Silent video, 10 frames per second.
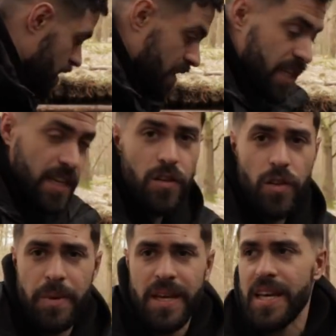So that's it. Got
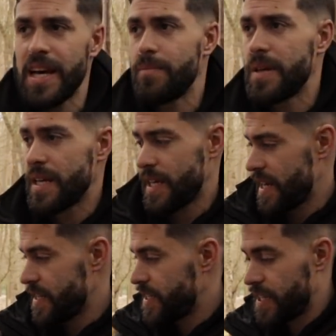the beer, can beer
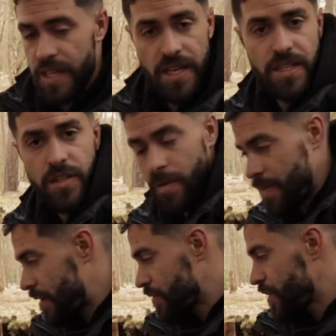cans in the side
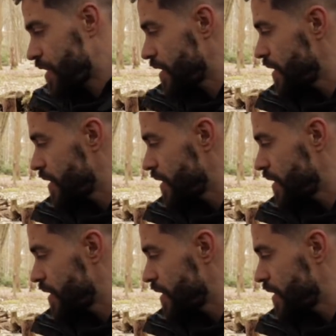pouch.